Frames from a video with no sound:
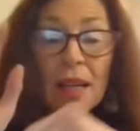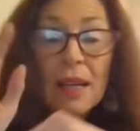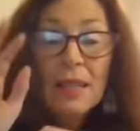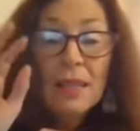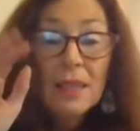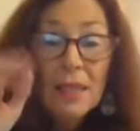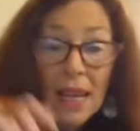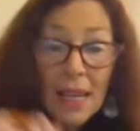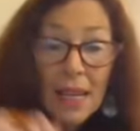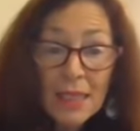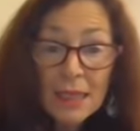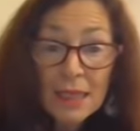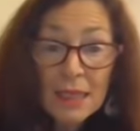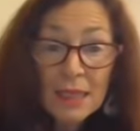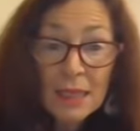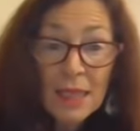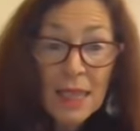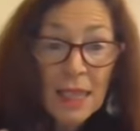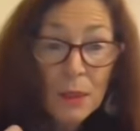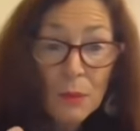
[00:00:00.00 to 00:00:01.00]
in
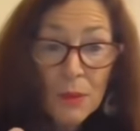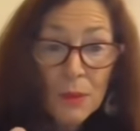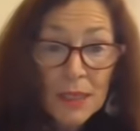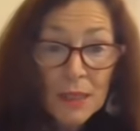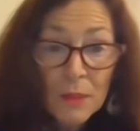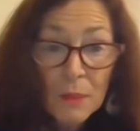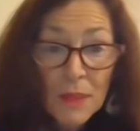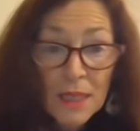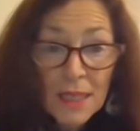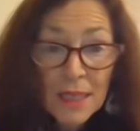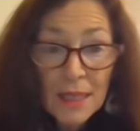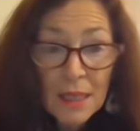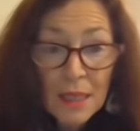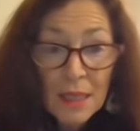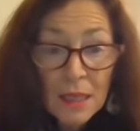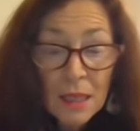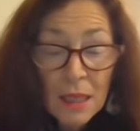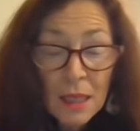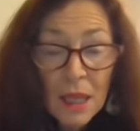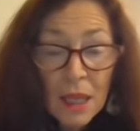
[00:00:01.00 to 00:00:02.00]
case anyone's missed it,
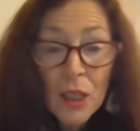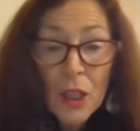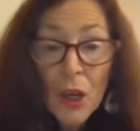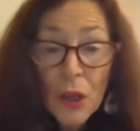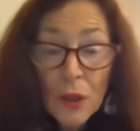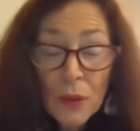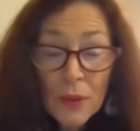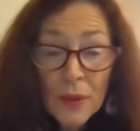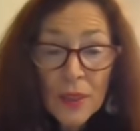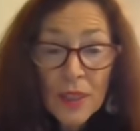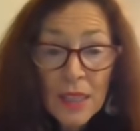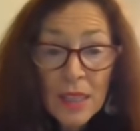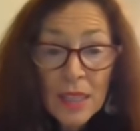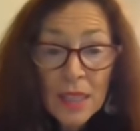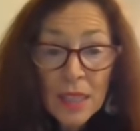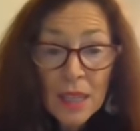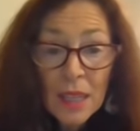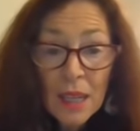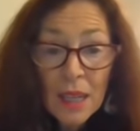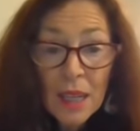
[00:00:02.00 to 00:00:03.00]
COVID
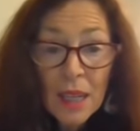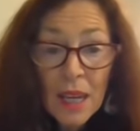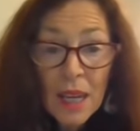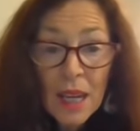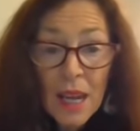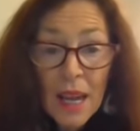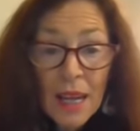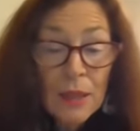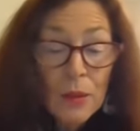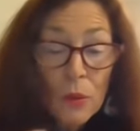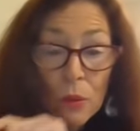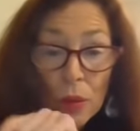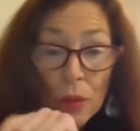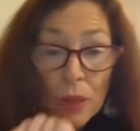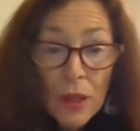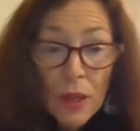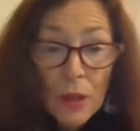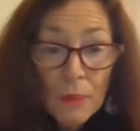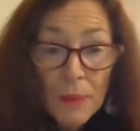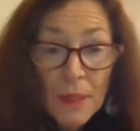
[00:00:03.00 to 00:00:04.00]
and all the
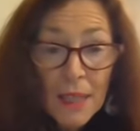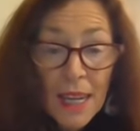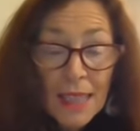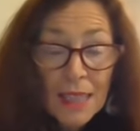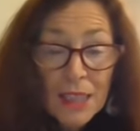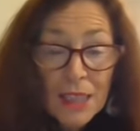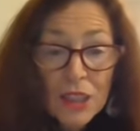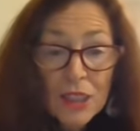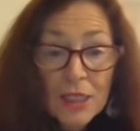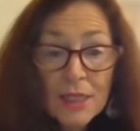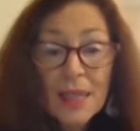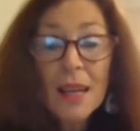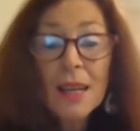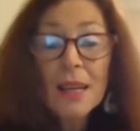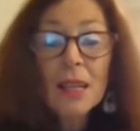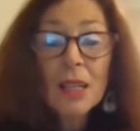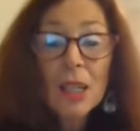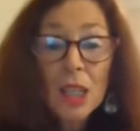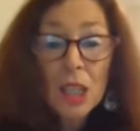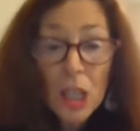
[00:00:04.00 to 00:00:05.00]
complications are
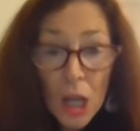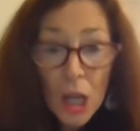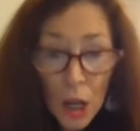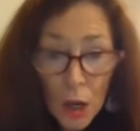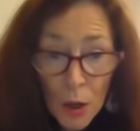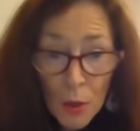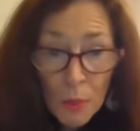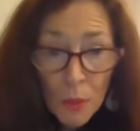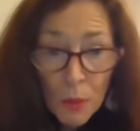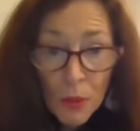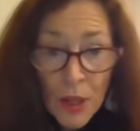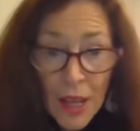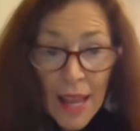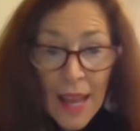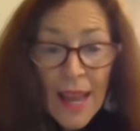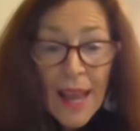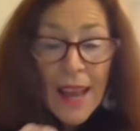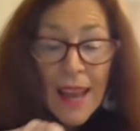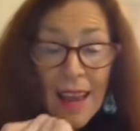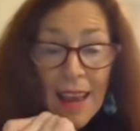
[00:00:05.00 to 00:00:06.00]
global.
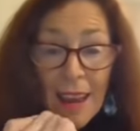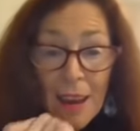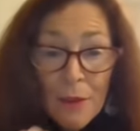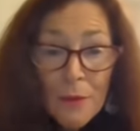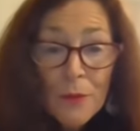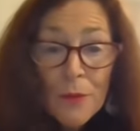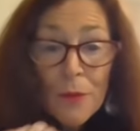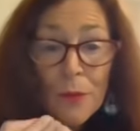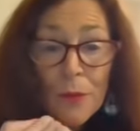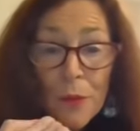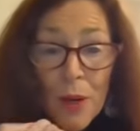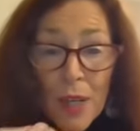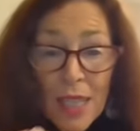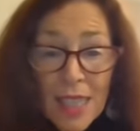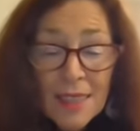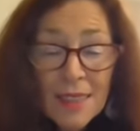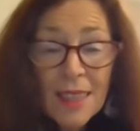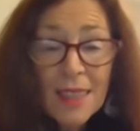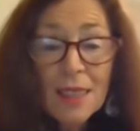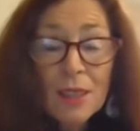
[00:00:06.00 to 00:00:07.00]
Every
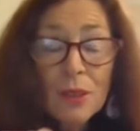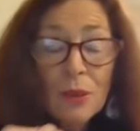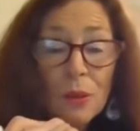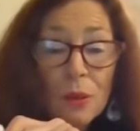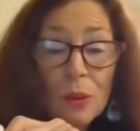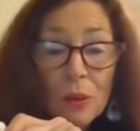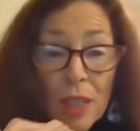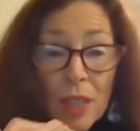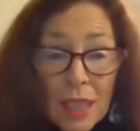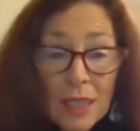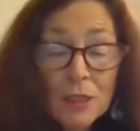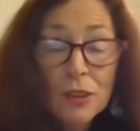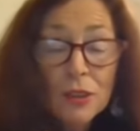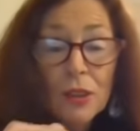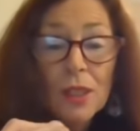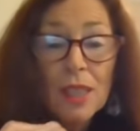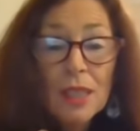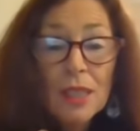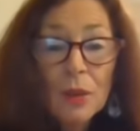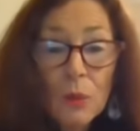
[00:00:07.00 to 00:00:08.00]
single
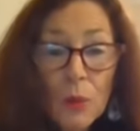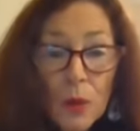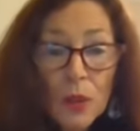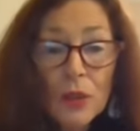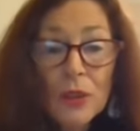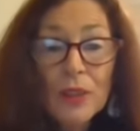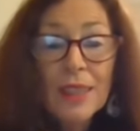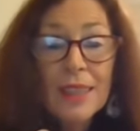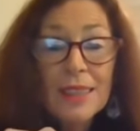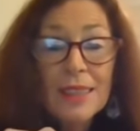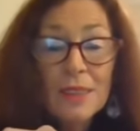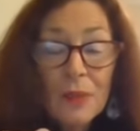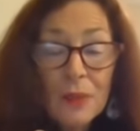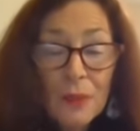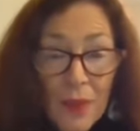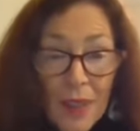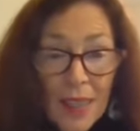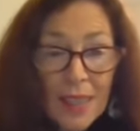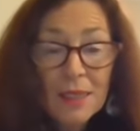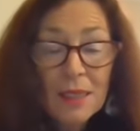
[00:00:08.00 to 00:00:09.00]
country in the world is
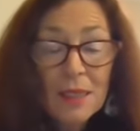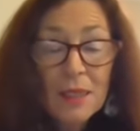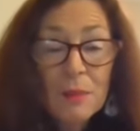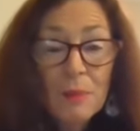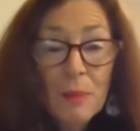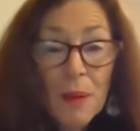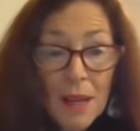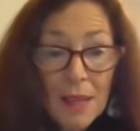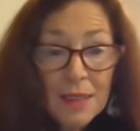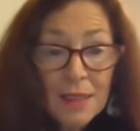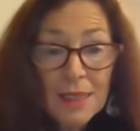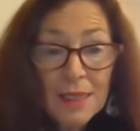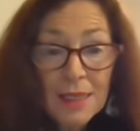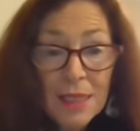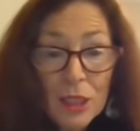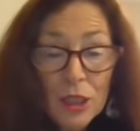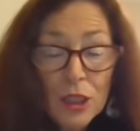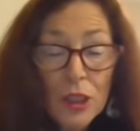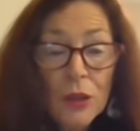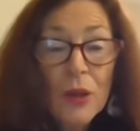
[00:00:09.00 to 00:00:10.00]
affected by this
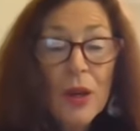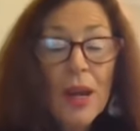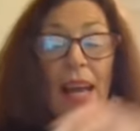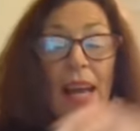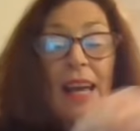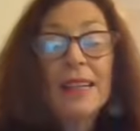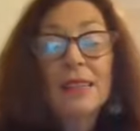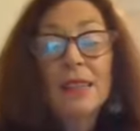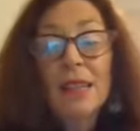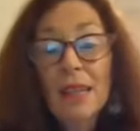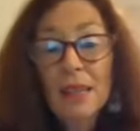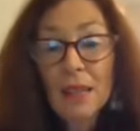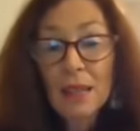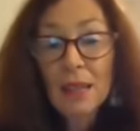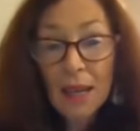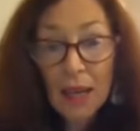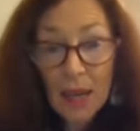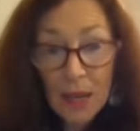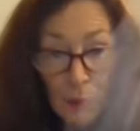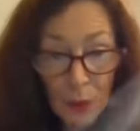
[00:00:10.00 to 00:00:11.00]
issue and
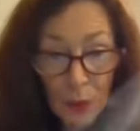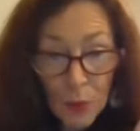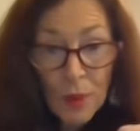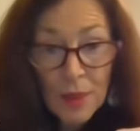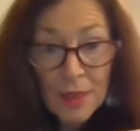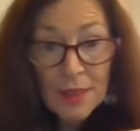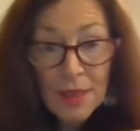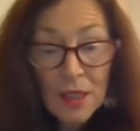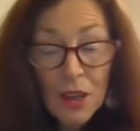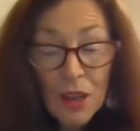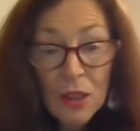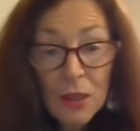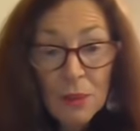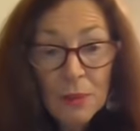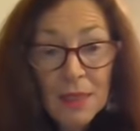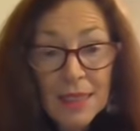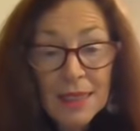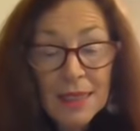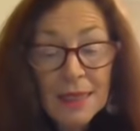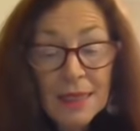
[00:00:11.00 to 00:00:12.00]
everyone's
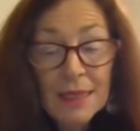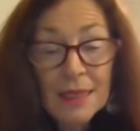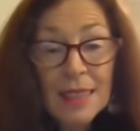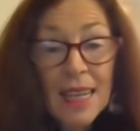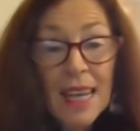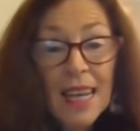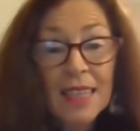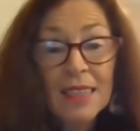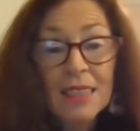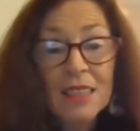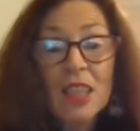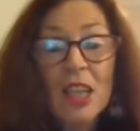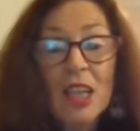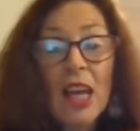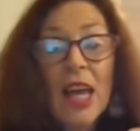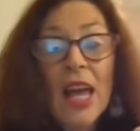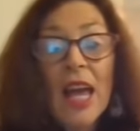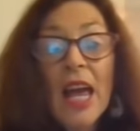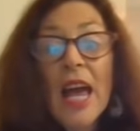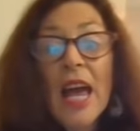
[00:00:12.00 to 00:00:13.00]
economy's tanked.
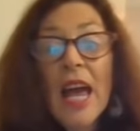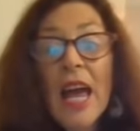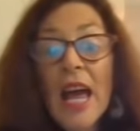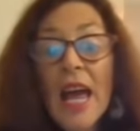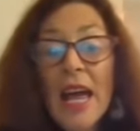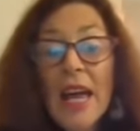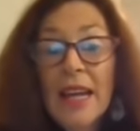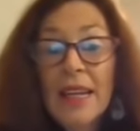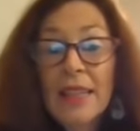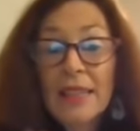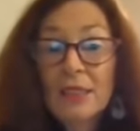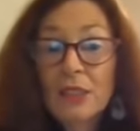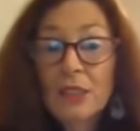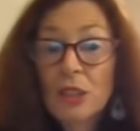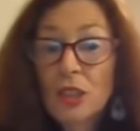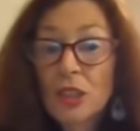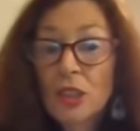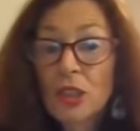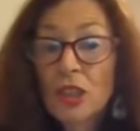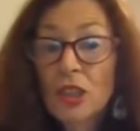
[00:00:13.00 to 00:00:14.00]

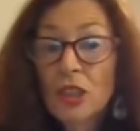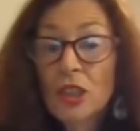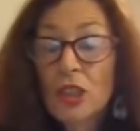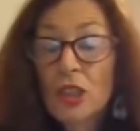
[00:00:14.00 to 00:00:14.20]
And